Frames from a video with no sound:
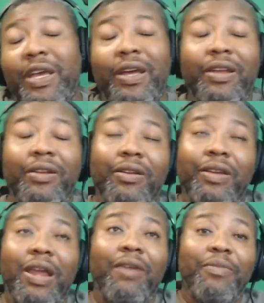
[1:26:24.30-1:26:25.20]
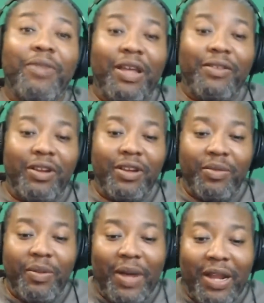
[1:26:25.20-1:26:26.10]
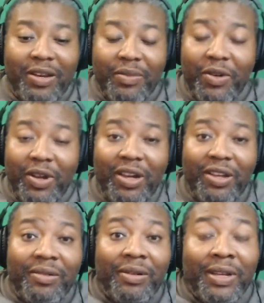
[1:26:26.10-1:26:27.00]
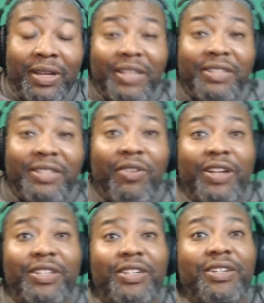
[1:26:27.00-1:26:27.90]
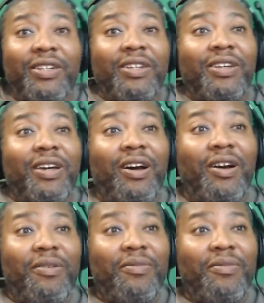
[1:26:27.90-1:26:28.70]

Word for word: don't know. Now I'm gonna have to look up the Ballad of Mulan. It's crazy. Maybe um, if